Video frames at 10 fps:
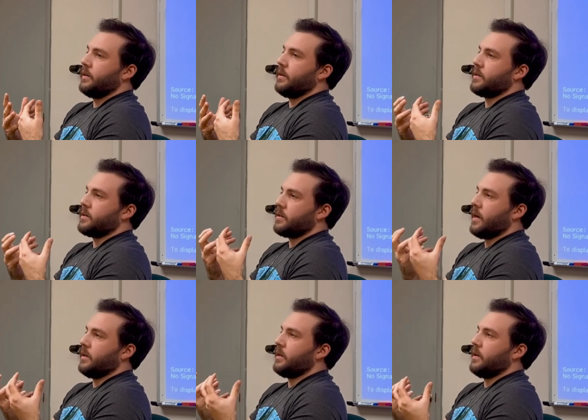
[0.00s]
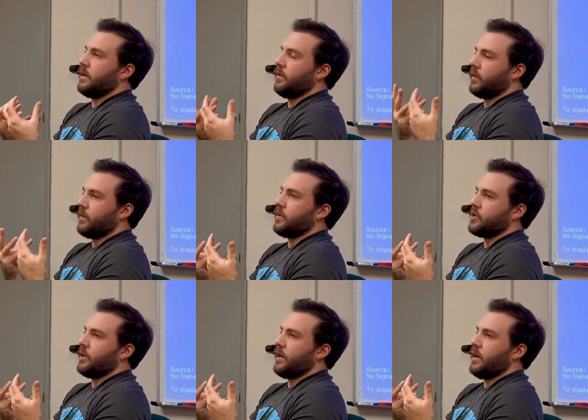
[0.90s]
this idea of the
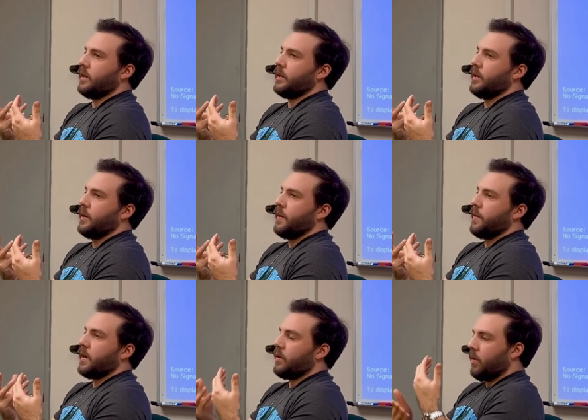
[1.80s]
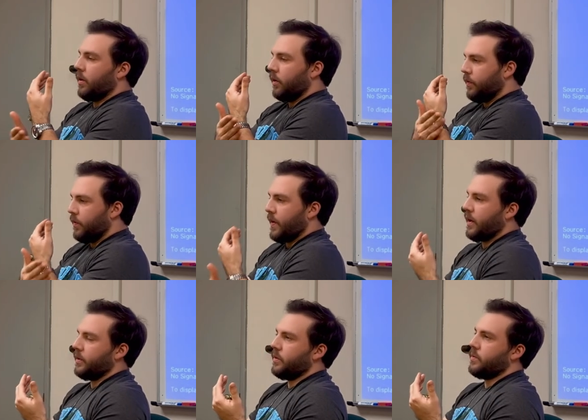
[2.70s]
Christian God, that all of the
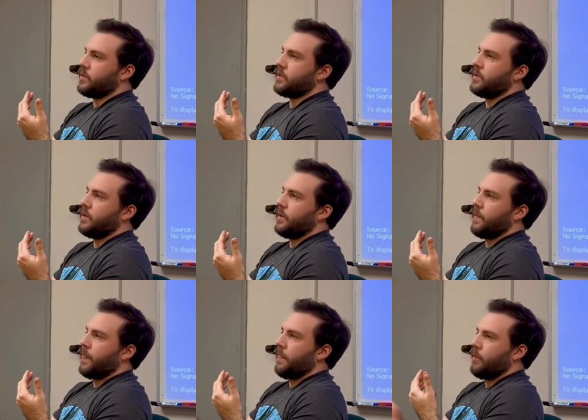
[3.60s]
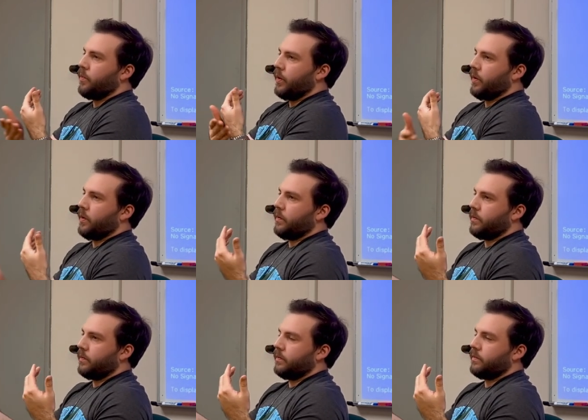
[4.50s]
values will
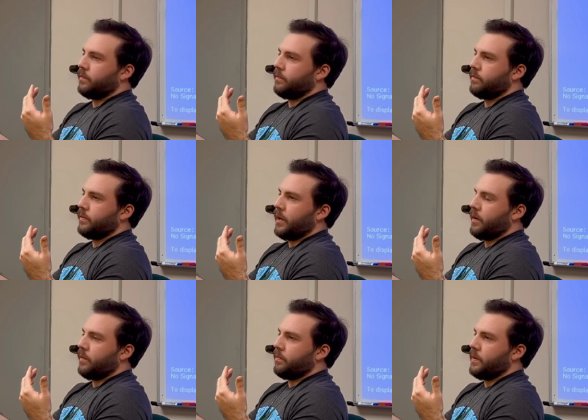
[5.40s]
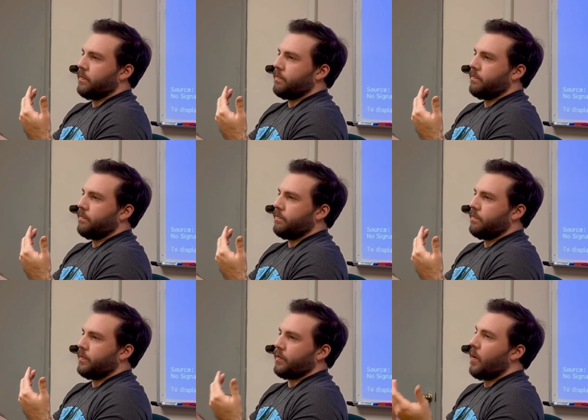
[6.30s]
be
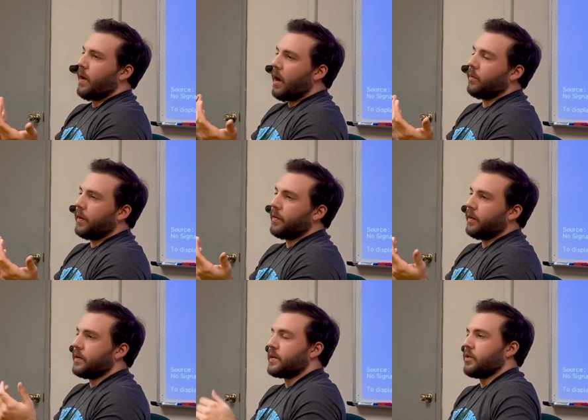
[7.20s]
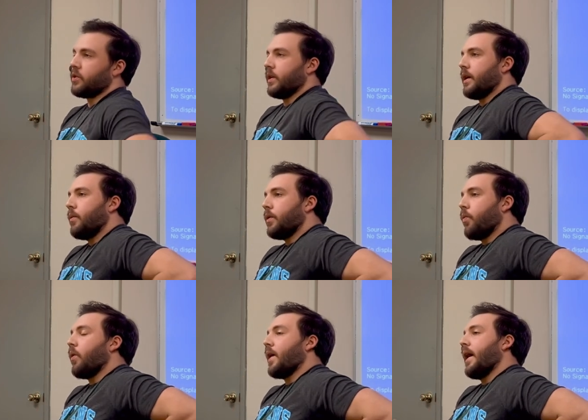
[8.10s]
thrown out with it, essentially, and we
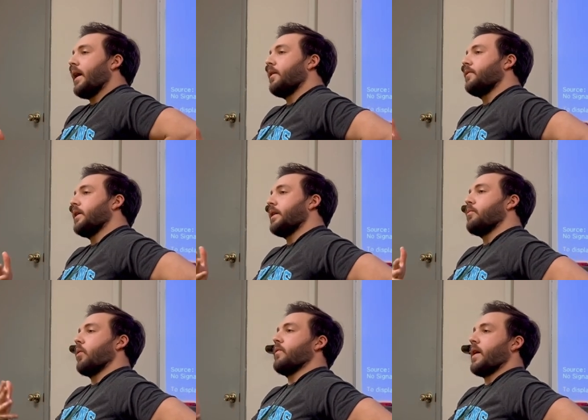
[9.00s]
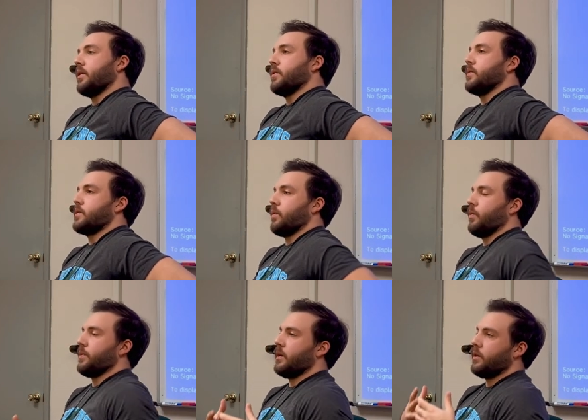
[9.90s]
won't have any more values. There will
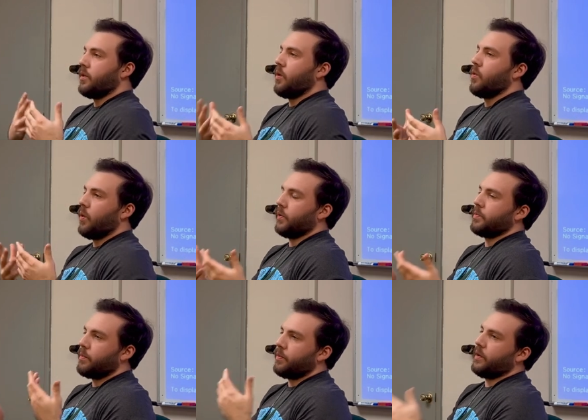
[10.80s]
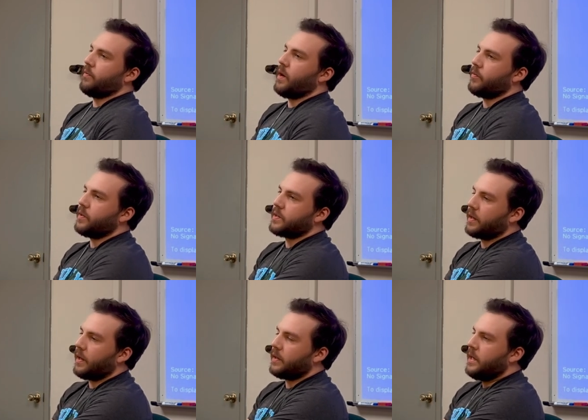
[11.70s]
be no ultimate point of reference
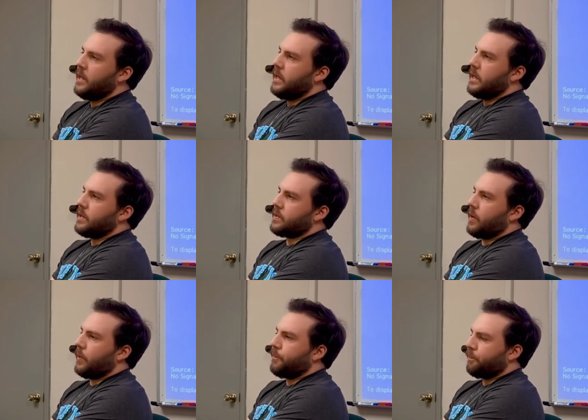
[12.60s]
again. So